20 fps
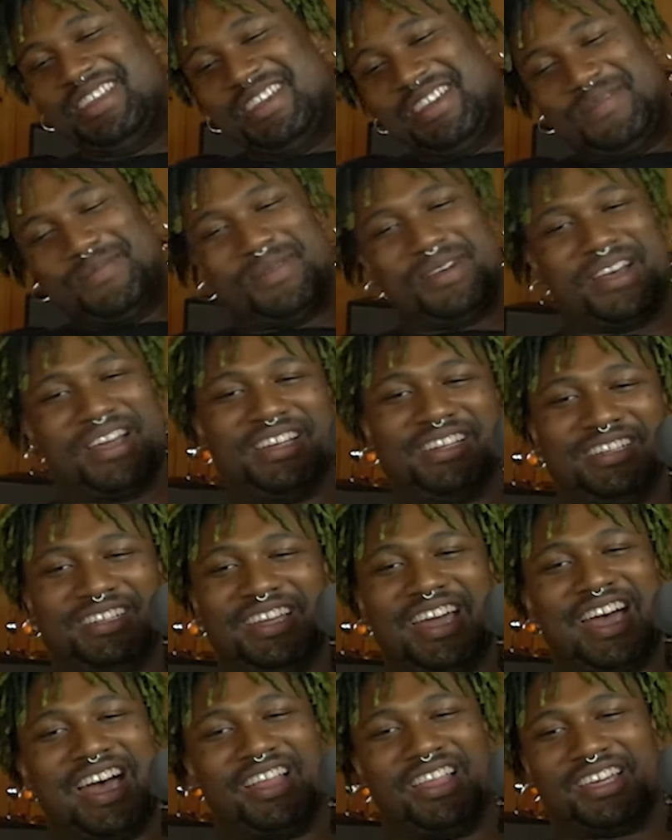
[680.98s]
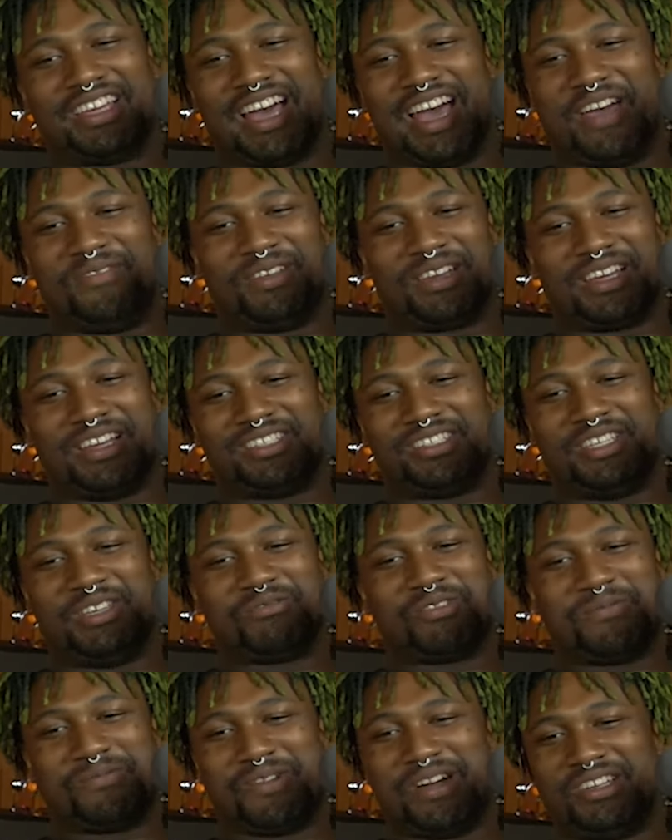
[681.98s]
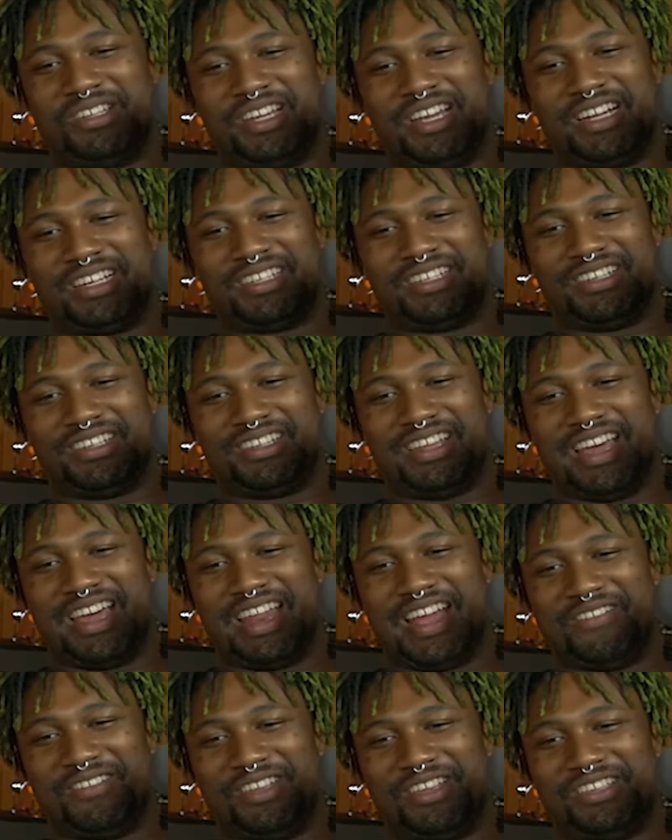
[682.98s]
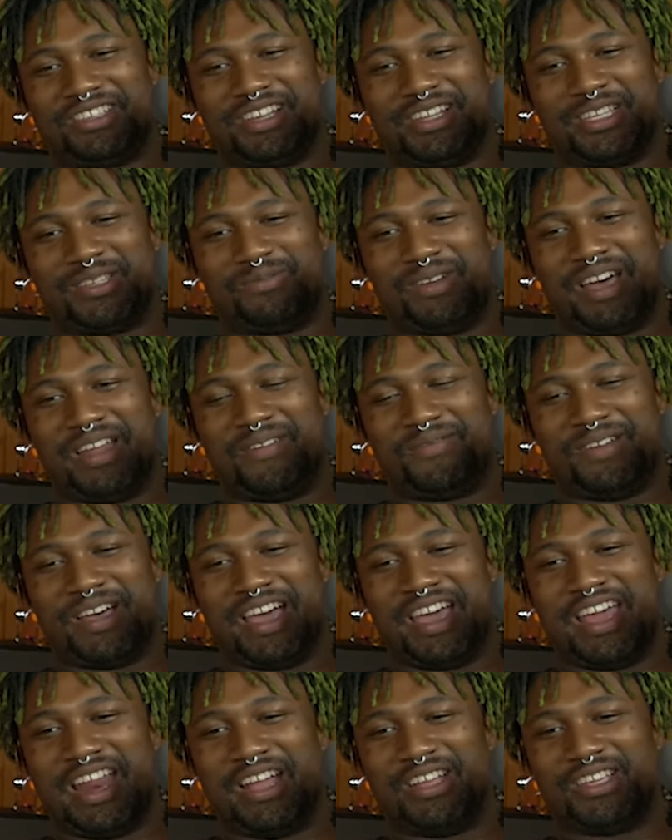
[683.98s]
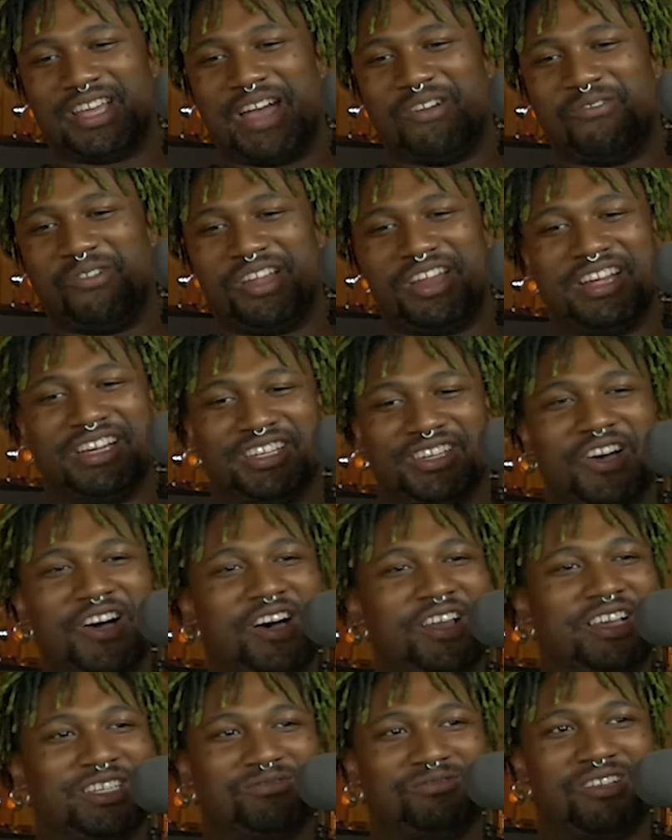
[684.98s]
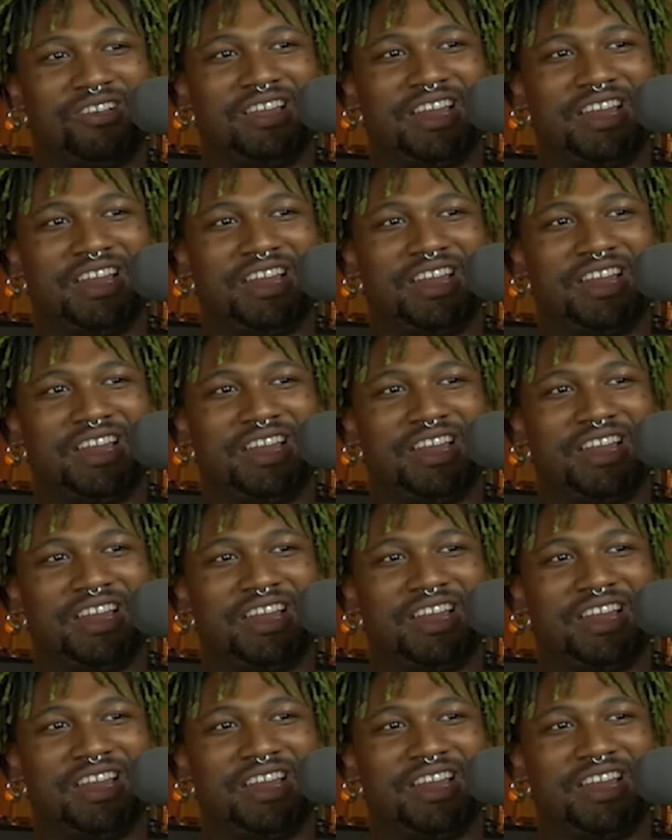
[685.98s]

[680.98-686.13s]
But yeah, like I have like a secret project that I released on Spotify, and I want it gone as well,